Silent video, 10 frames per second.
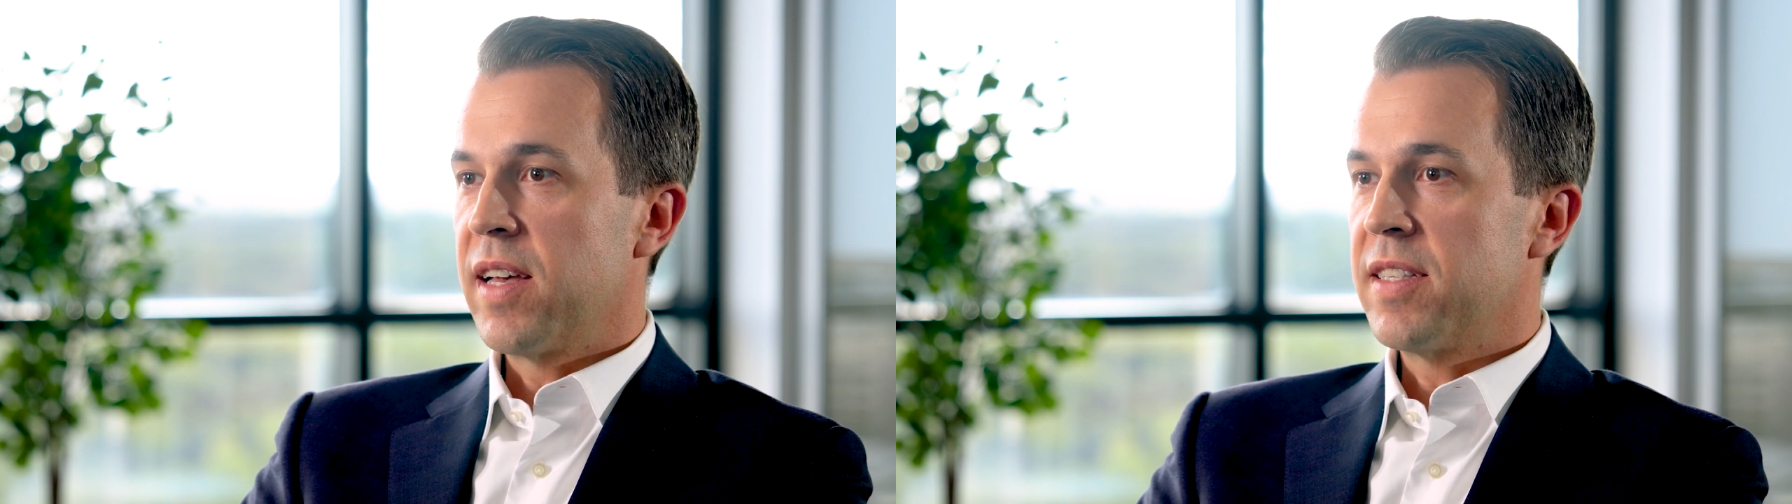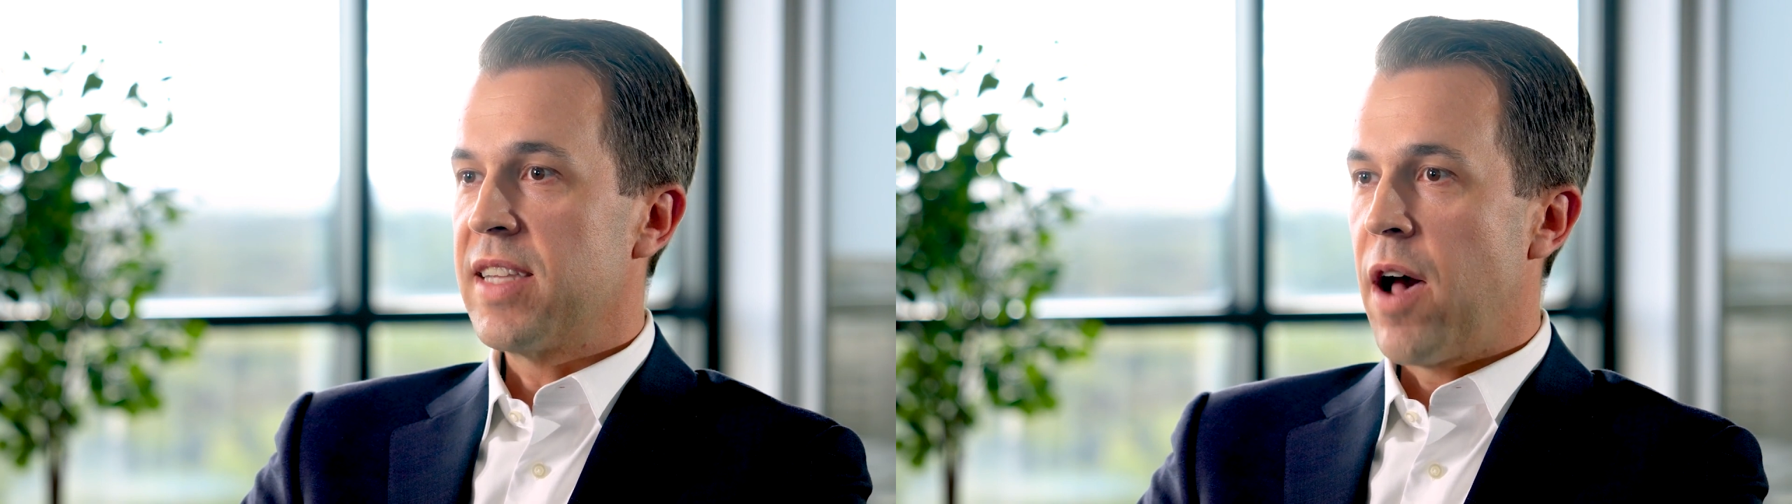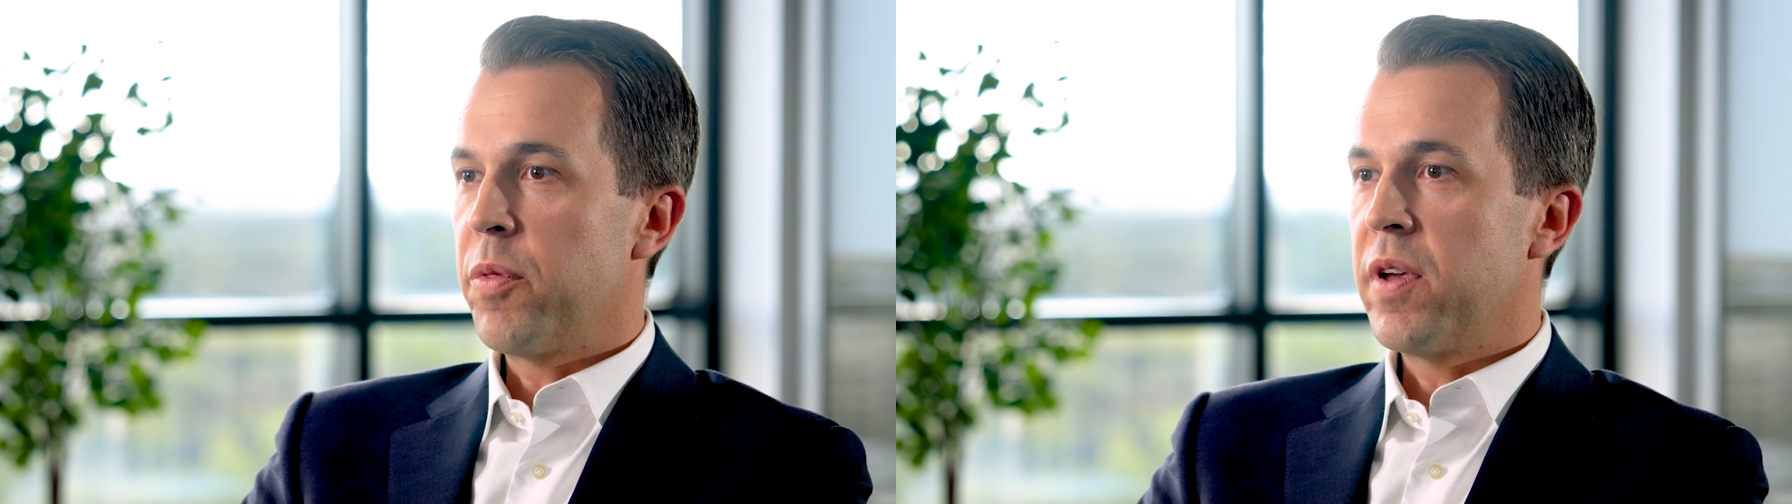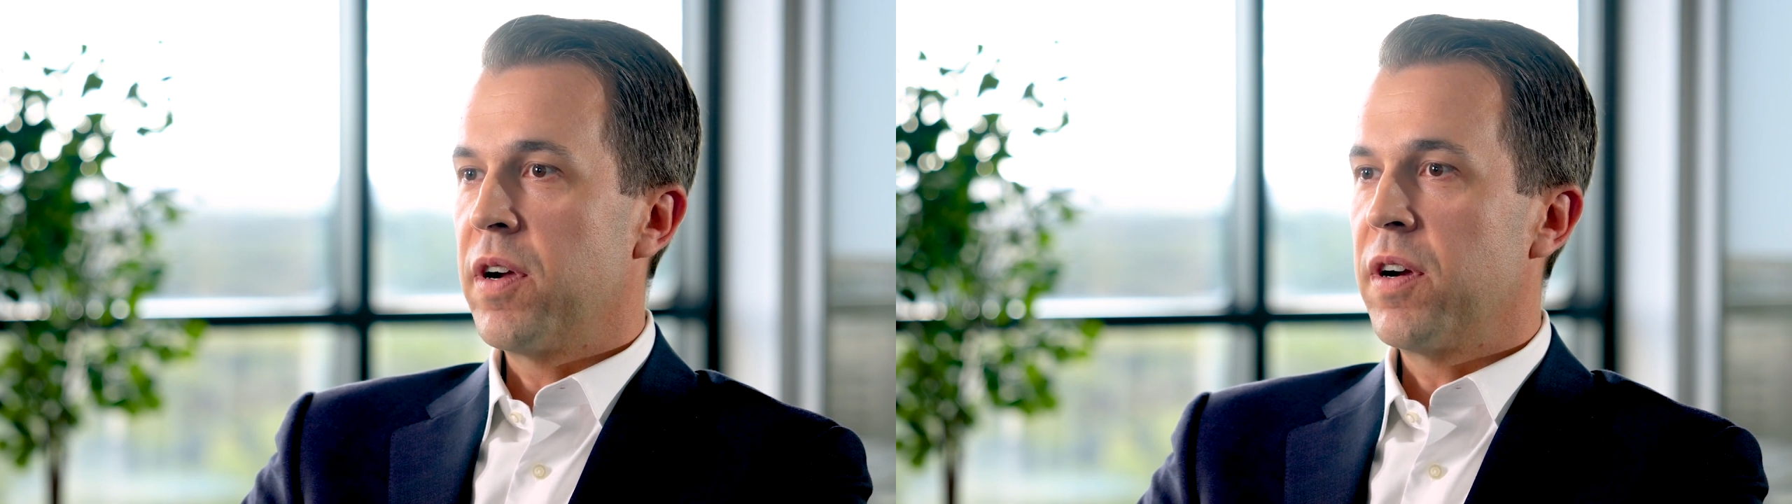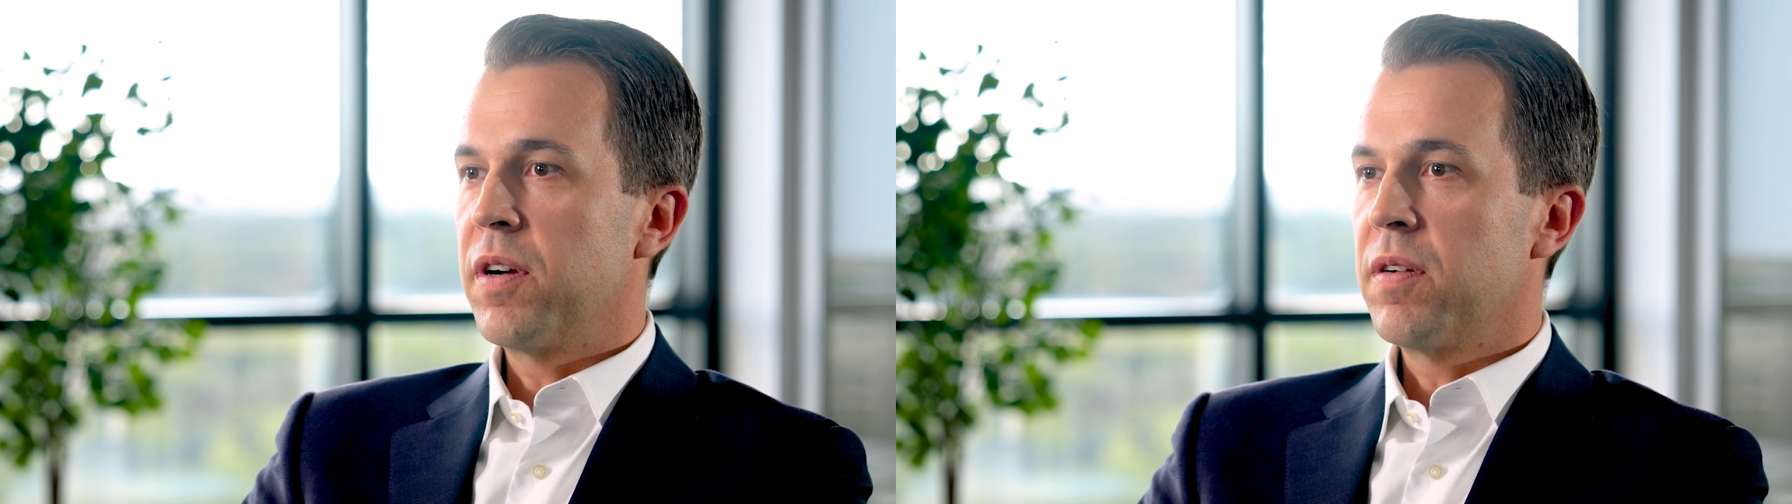that's out
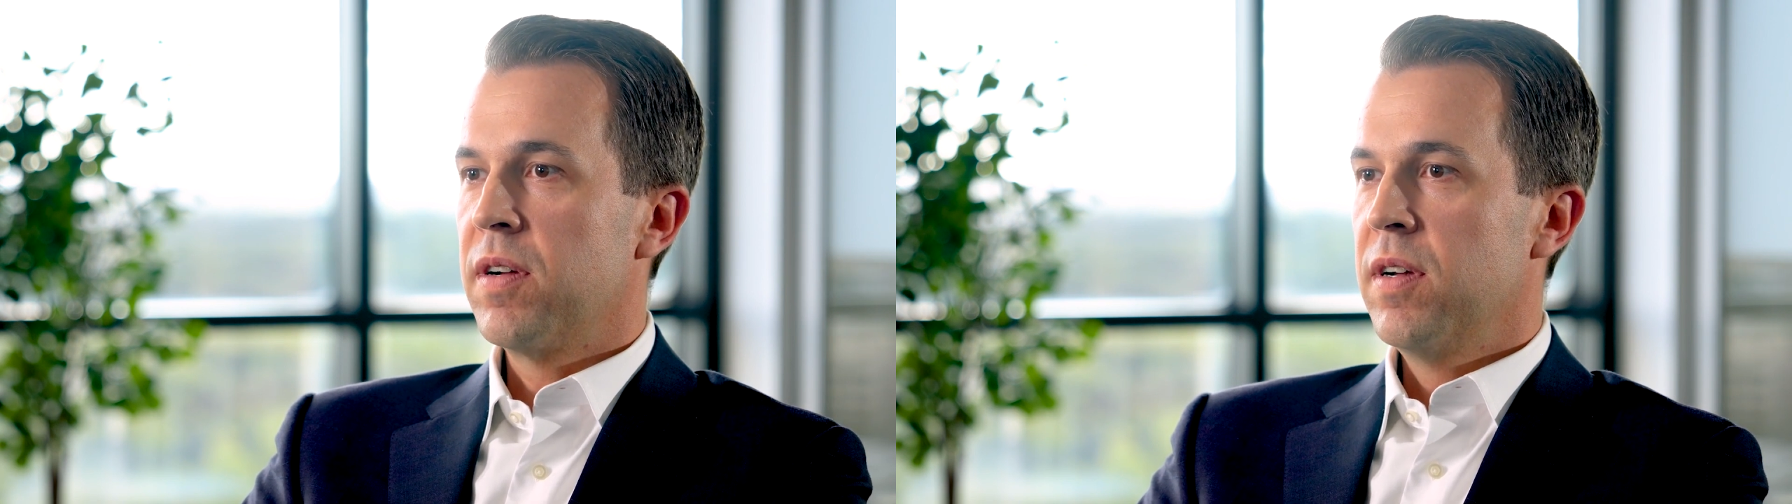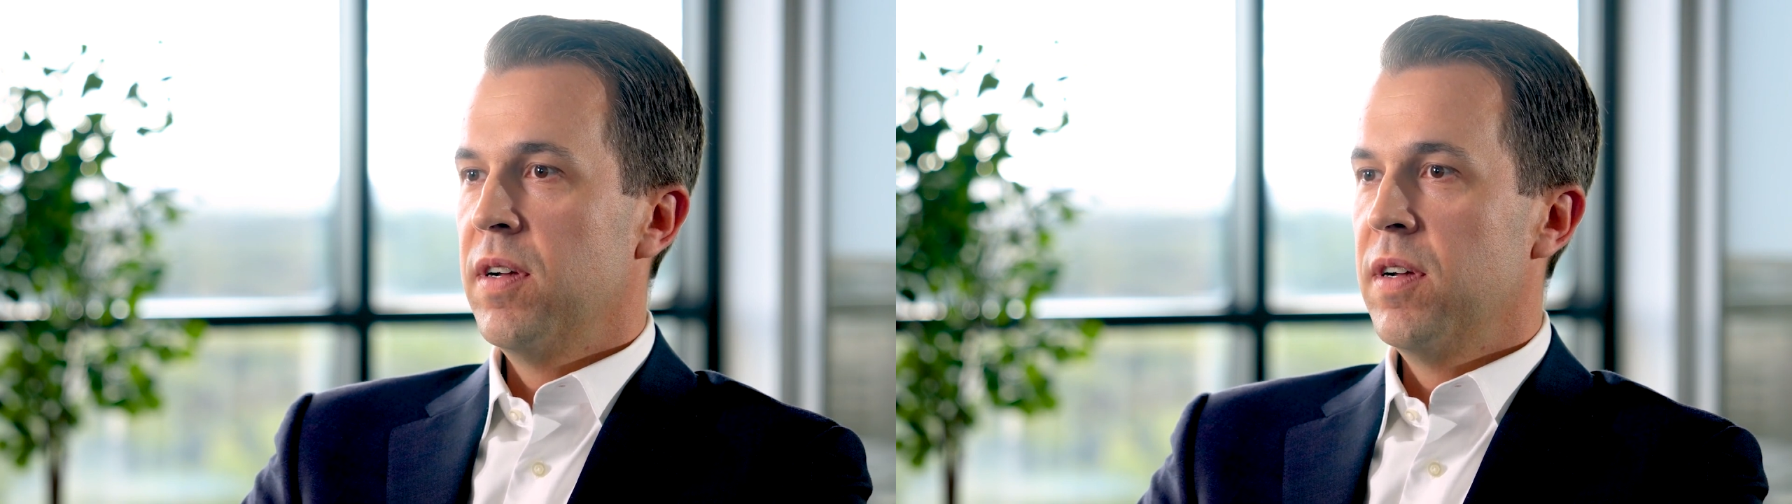there